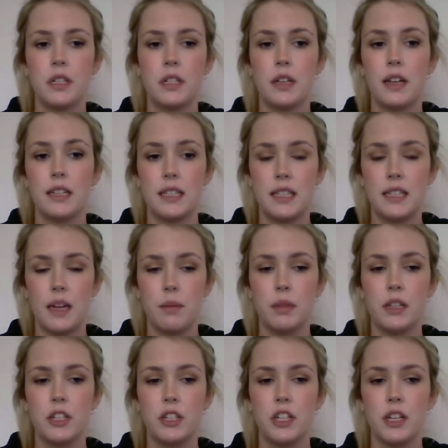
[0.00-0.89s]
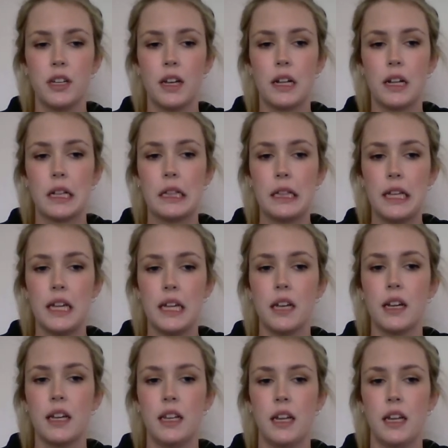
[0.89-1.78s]
establishing a clear
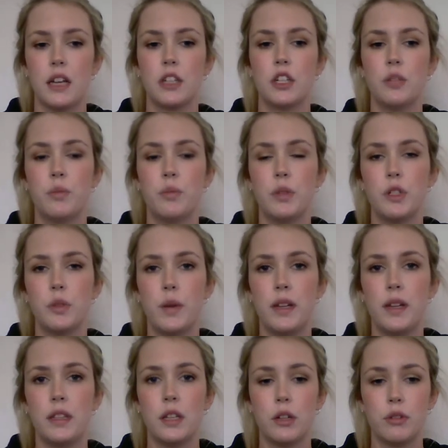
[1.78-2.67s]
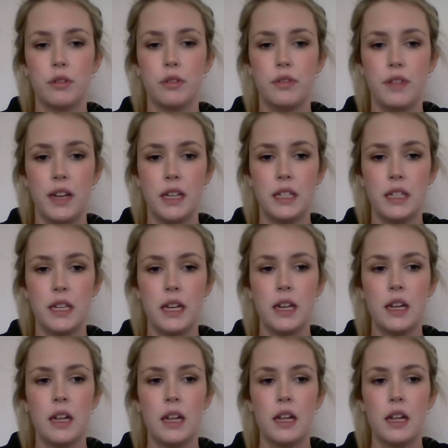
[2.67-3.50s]
connection between the graffiti